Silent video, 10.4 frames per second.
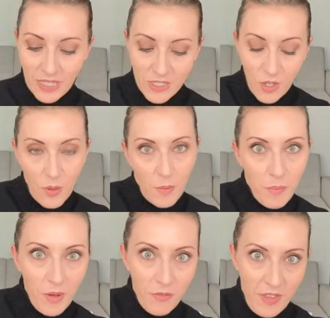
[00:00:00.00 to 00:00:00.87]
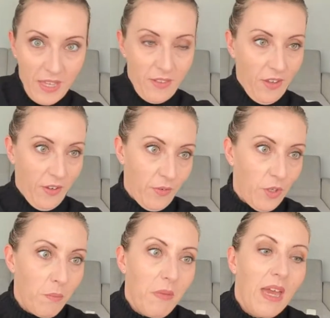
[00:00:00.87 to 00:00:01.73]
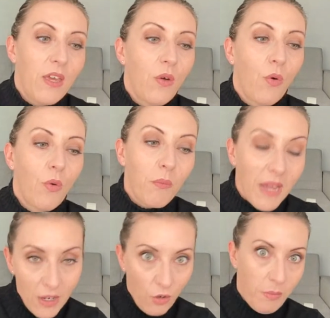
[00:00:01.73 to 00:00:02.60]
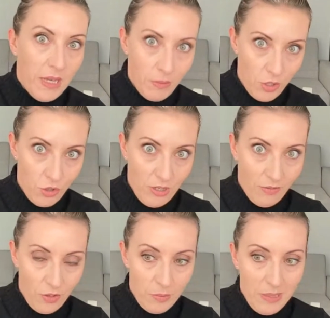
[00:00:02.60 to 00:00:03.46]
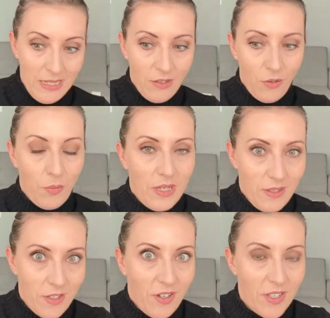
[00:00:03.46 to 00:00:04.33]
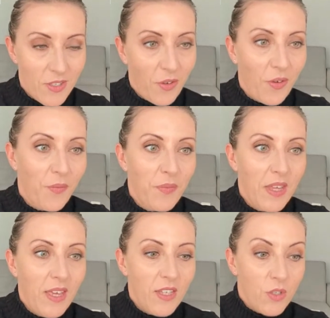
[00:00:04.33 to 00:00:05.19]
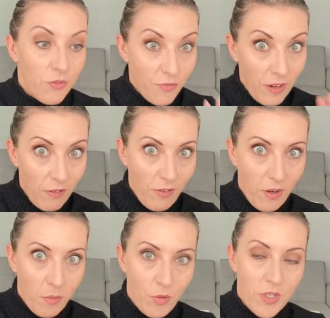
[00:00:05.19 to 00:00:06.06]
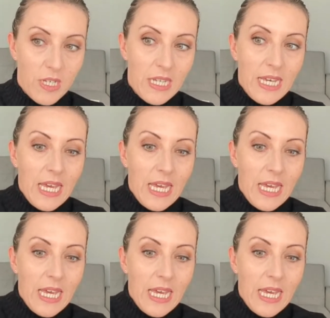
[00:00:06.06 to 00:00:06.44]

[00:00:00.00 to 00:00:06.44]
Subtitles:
So above that, though, you may or may not be able to travel depending on where the tides are. So it's very, very important.